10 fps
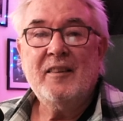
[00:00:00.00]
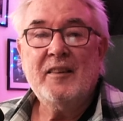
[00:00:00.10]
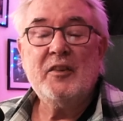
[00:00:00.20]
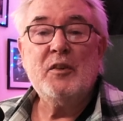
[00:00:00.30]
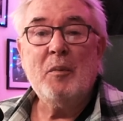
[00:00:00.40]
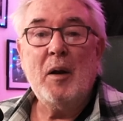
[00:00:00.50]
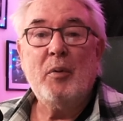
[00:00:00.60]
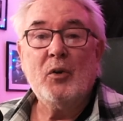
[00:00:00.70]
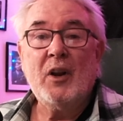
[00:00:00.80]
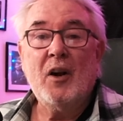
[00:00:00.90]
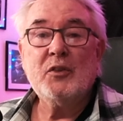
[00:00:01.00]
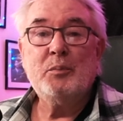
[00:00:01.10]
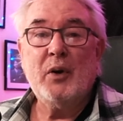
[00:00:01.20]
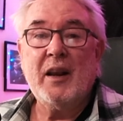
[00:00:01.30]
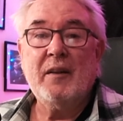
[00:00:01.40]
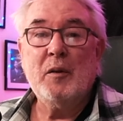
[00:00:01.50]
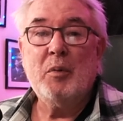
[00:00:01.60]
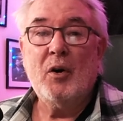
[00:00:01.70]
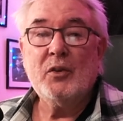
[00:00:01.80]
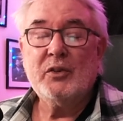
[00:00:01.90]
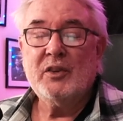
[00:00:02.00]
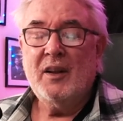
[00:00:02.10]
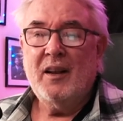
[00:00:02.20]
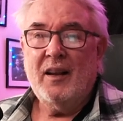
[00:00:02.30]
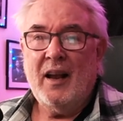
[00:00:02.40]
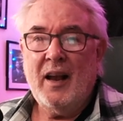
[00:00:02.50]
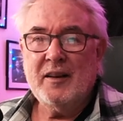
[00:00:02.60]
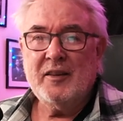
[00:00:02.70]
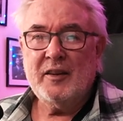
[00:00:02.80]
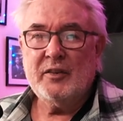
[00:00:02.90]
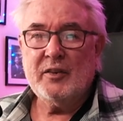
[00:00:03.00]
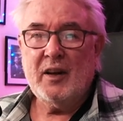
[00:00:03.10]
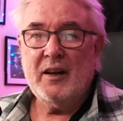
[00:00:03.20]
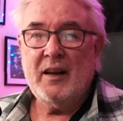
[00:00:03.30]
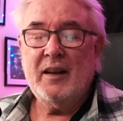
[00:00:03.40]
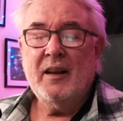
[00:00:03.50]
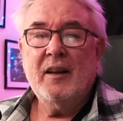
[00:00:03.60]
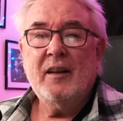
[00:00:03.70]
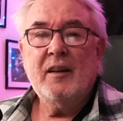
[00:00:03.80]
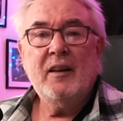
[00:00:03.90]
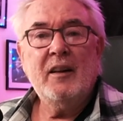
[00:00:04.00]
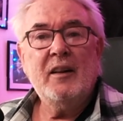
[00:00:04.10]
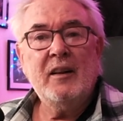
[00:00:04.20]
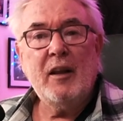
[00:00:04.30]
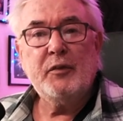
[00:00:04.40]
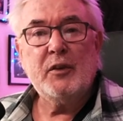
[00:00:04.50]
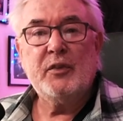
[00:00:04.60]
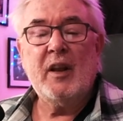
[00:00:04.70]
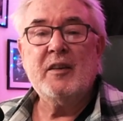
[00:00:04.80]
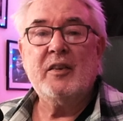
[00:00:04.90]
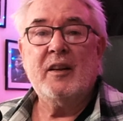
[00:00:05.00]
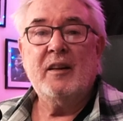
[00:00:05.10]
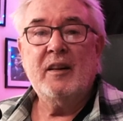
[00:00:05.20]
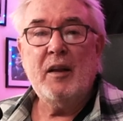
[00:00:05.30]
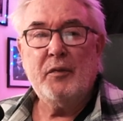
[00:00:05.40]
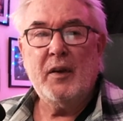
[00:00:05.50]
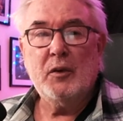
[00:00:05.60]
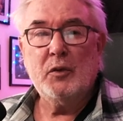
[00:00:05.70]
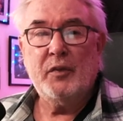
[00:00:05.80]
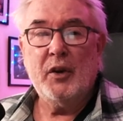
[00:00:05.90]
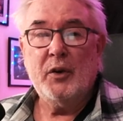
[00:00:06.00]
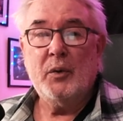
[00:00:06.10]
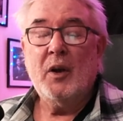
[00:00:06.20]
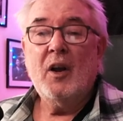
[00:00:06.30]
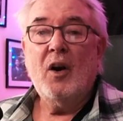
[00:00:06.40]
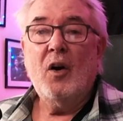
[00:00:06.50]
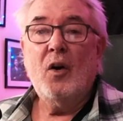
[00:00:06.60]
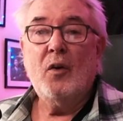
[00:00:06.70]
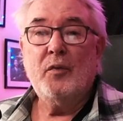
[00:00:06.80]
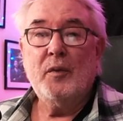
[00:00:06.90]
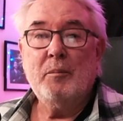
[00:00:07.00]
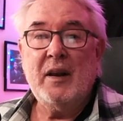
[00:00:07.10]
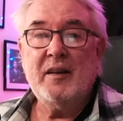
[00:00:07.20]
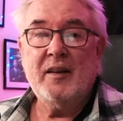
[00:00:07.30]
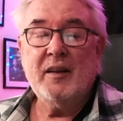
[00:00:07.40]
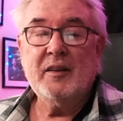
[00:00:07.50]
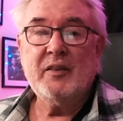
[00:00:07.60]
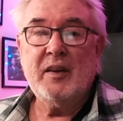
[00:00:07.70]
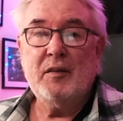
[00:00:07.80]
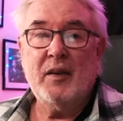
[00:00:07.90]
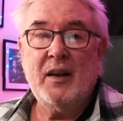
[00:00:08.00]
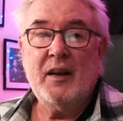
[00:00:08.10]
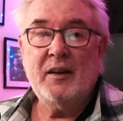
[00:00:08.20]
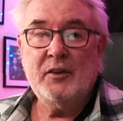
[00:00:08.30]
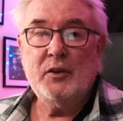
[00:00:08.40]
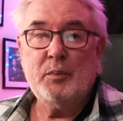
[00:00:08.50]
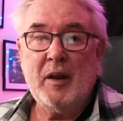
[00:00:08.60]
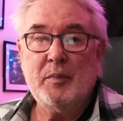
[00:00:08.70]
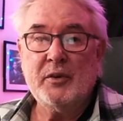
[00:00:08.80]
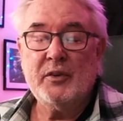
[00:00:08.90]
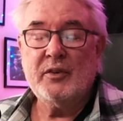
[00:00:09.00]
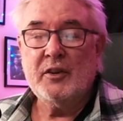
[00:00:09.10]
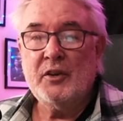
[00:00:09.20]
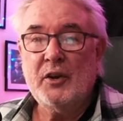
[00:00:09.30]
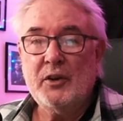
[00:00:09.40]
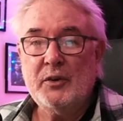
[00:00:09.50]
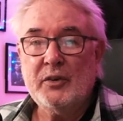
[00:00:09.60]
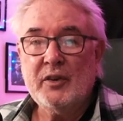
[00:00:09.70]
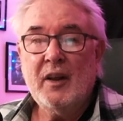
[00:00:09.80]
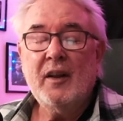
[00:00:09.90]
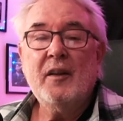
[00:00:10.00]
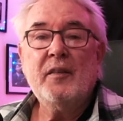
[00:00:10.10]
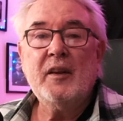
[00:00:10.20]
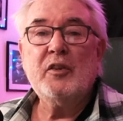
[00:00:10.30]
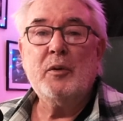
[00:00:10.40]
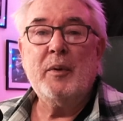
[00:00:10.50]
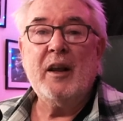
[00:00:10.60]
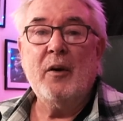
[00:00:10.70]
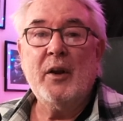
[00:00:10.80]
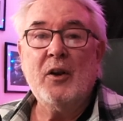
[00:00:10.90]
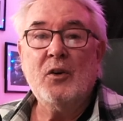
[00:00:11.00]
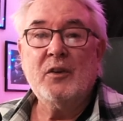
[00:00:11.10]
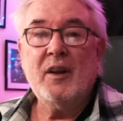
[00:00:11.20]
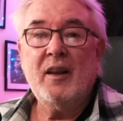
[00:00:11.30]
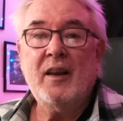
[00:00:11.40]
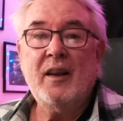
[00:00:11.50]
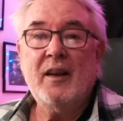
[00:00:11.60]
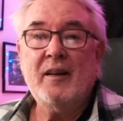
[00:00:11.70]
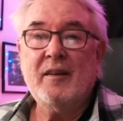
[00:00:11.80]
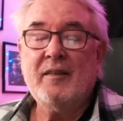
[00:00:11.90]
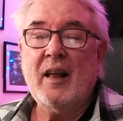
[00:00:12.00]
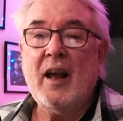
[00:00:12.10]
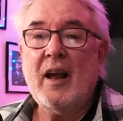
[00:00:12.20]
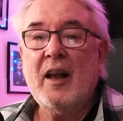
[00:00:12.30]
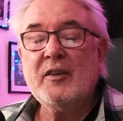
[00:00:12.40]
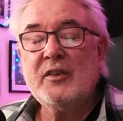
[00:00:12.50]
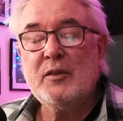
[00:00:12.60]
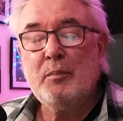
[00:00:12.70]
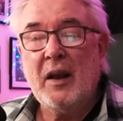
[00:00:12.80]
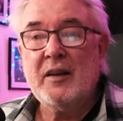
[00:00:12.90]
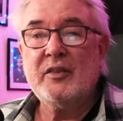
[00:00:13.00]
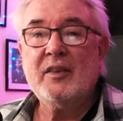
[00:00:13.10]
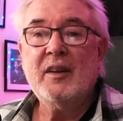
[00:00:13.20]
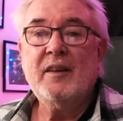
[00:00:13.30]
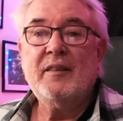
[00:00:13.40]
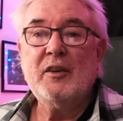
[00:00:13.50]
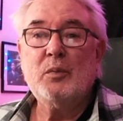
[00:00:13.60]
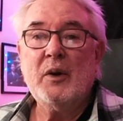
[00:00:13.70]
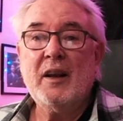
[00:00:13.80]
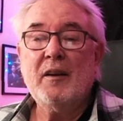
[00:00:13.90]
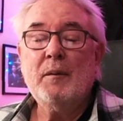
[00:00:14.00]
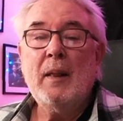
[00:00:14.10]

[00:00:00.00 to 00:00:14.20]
This is my podcast, Breaking the Box, and it's a slightly left of centre, left field view of media, TV, newspapers, the news, things that have been going on in that space this week.